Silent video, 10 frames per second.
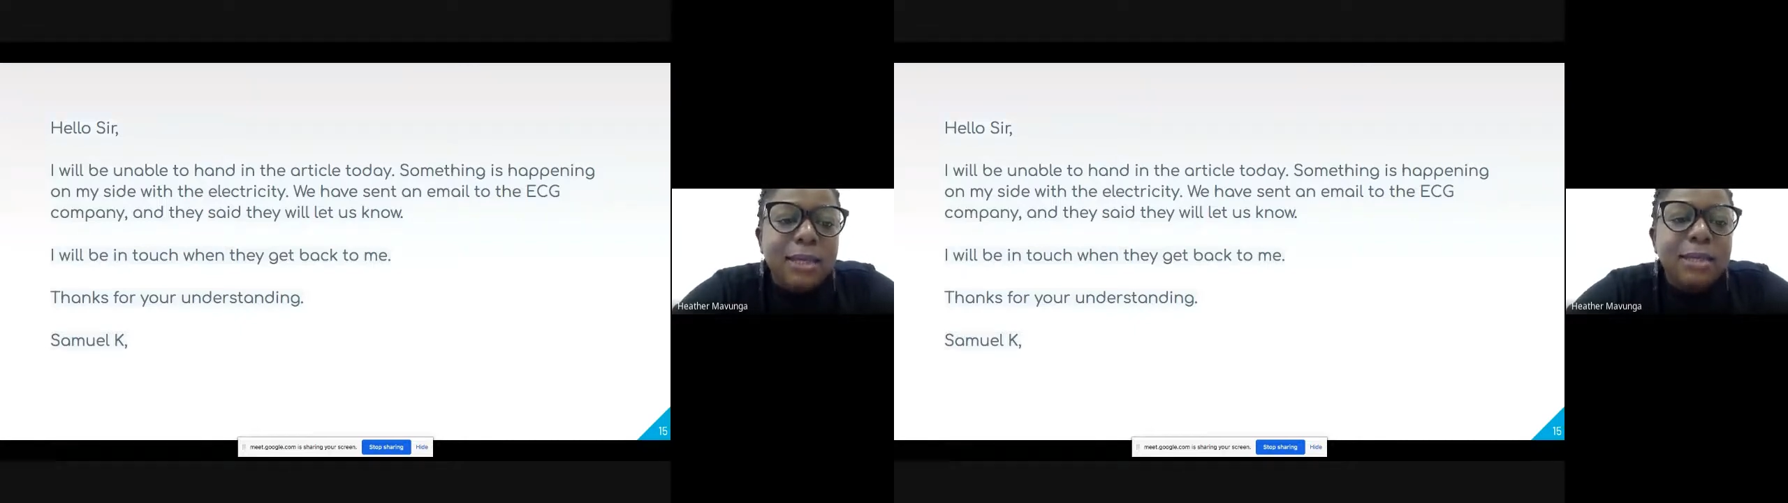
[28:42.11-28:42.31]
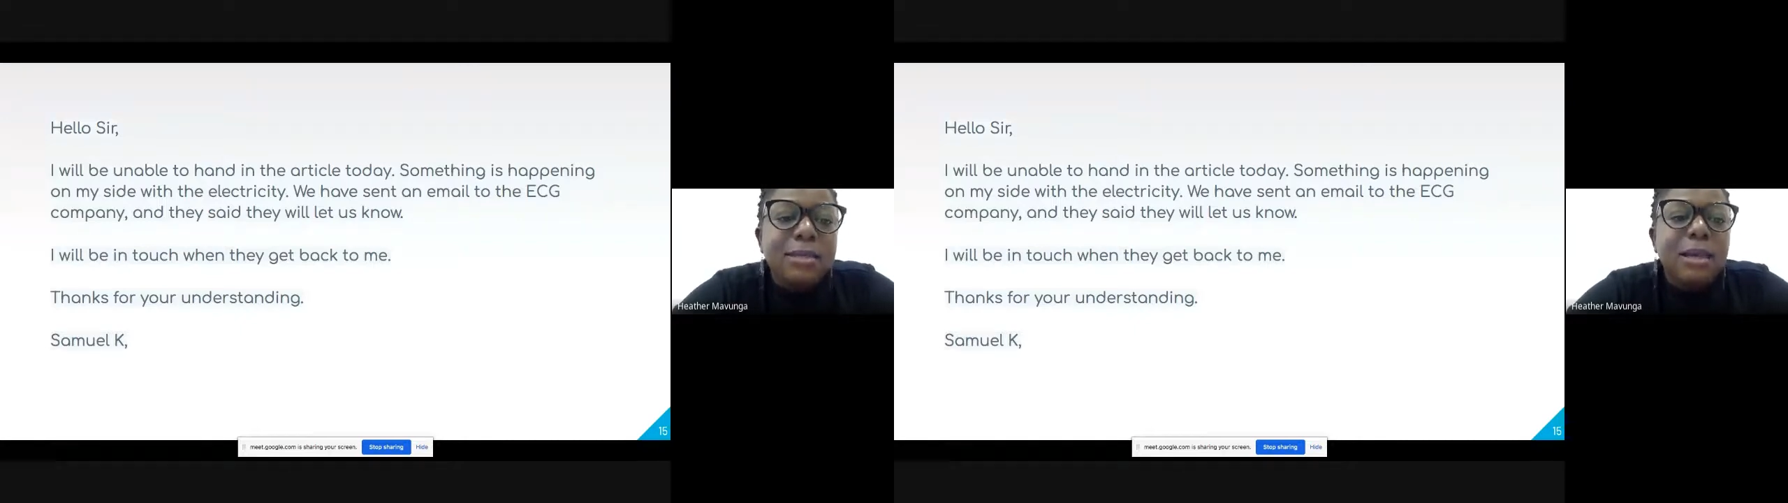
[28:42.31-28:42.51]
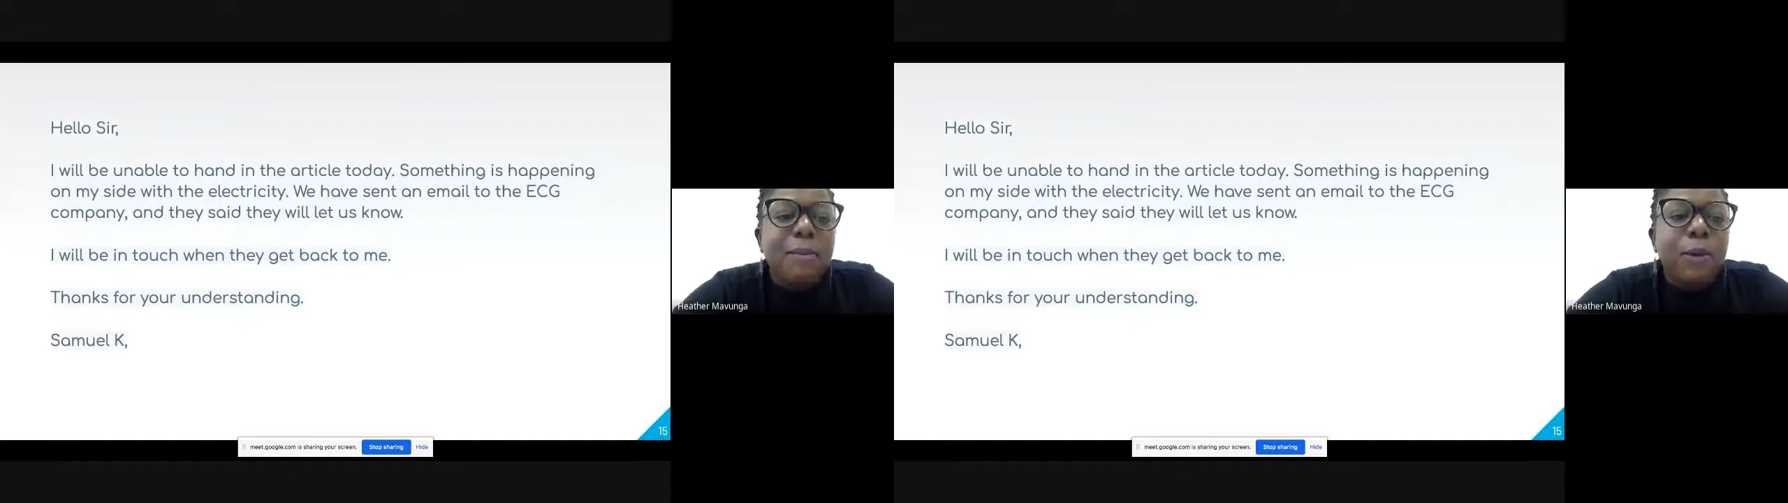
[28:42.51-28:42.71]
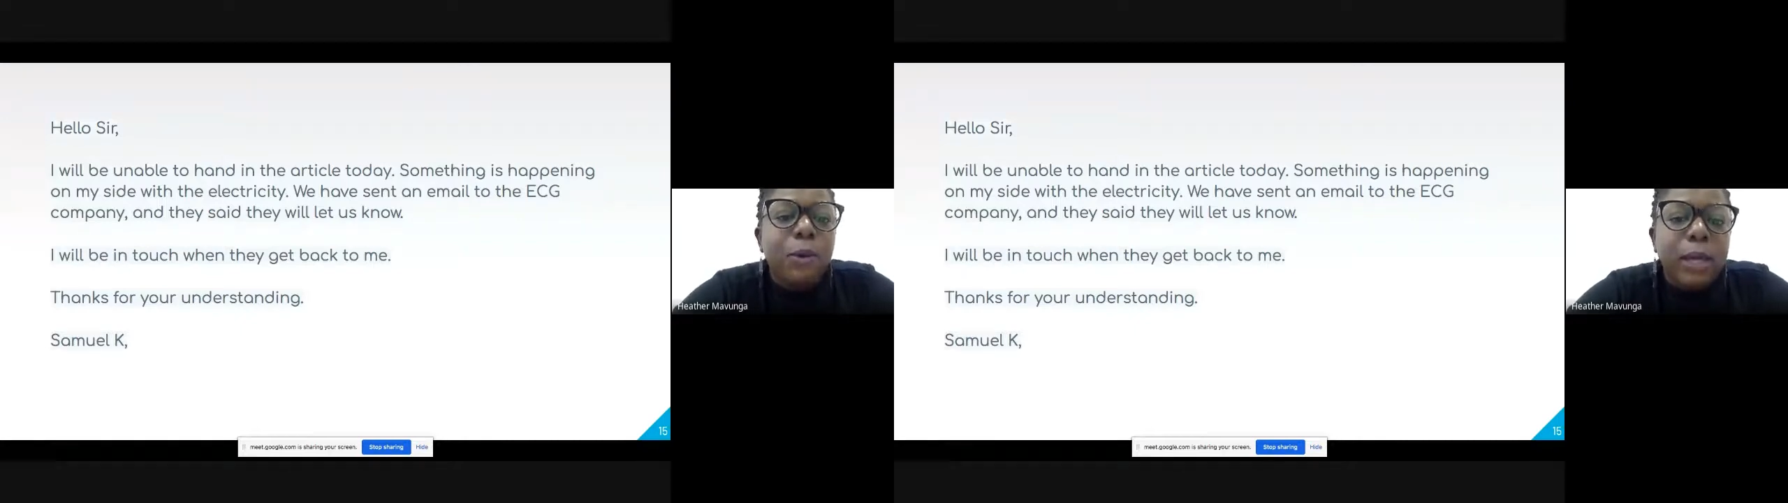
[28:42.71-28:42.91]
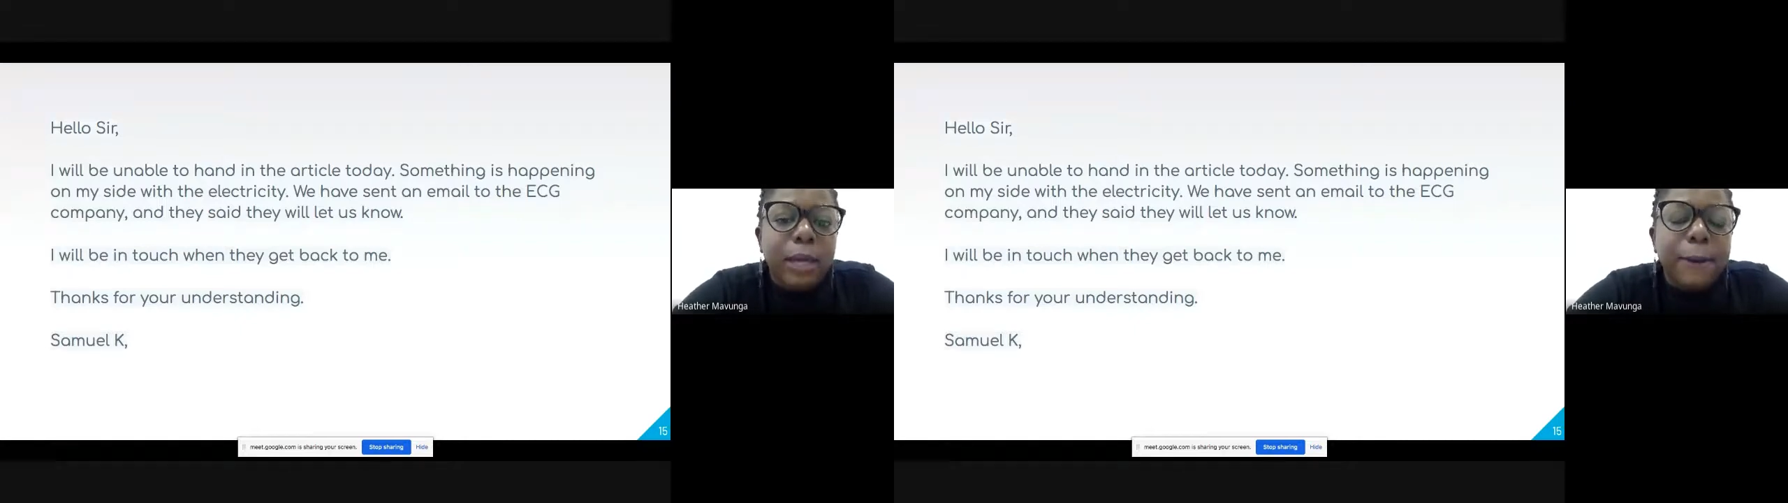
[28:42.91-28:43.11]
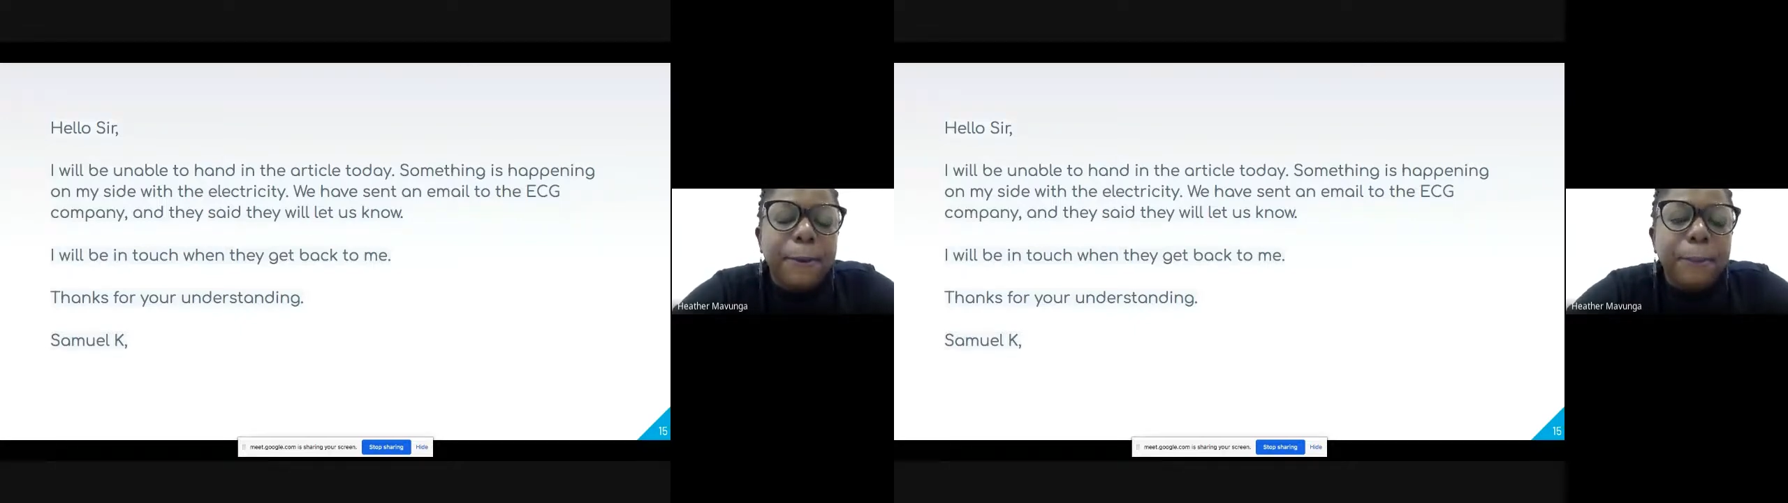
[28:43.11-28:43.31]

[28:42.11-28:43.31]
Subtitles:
Samuel K.